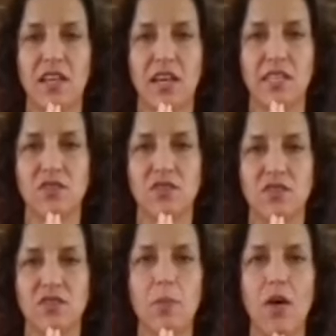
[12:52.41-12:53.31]
and into
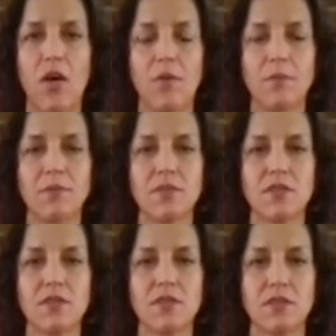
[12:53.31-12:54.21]
the
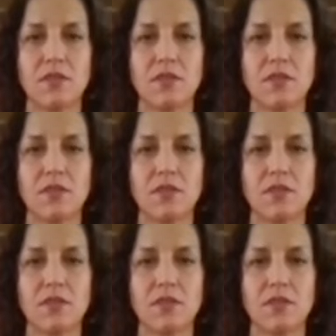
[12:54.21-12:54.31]
palms.